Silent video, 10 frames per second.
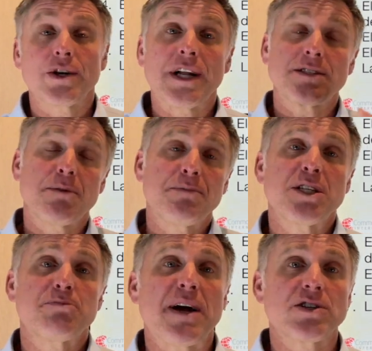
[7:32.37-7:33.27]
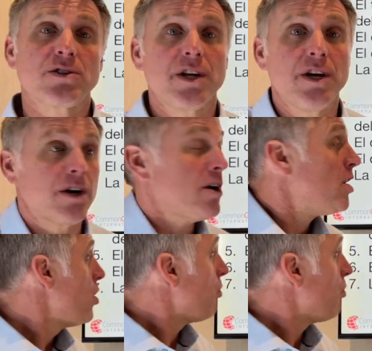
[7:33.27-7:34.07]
Now, something special here. When